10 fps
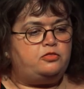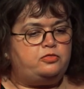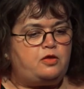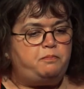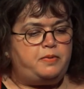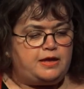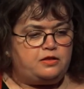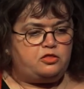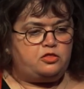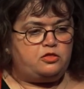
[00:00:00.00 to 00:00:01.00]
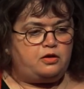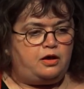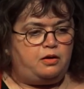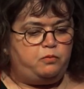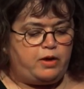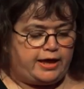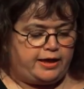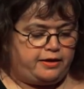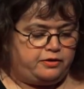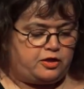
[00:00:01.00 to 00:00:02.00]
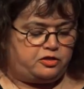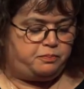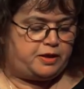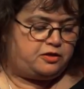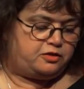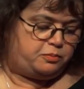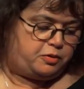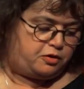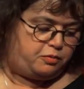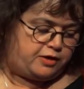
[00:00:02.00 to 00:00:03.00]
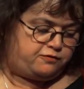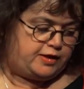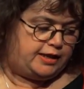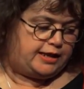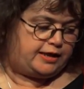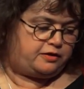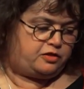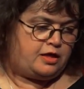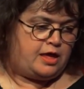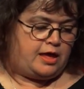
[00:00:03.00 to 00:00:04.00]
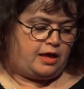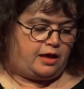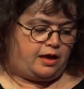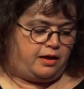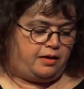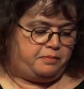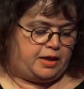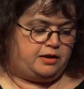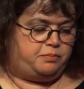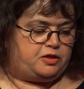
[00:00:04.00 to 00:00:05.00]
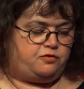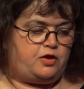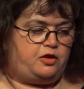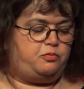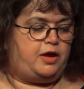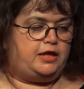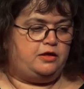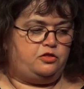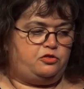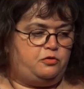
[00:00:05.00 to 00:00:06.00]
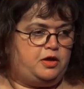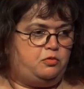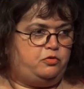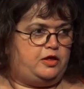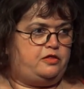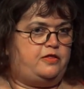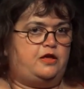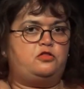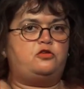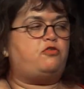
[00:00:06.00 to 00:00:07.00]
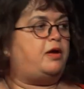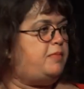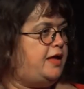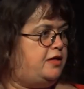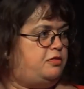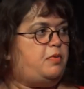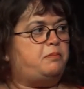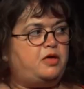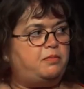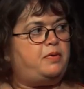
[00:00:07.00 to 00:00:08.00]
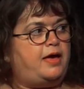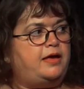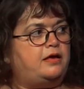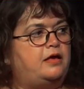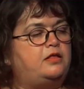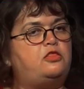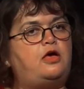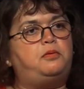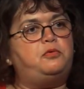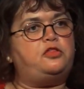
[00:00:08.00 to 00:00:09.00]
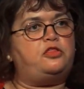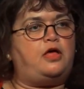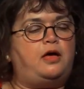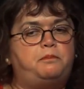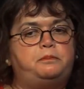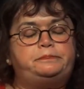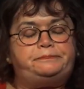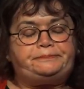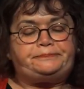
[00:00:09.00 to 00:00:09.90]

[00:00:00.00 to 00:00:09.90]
the bit where there's a bit in the book where Felix um, in a bit of earth where he's doing all these things to try and make his mum come back and I was um,